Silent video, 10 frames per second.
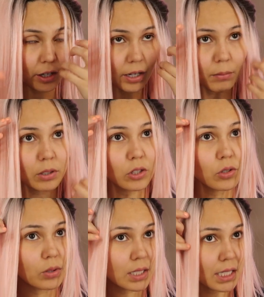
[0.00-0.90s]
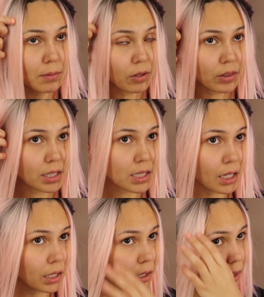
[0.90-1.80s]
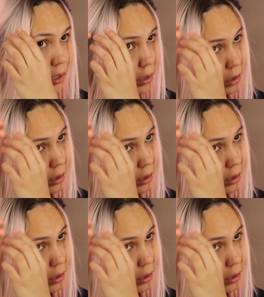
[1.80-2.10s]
And I'm gonna do the same on this side.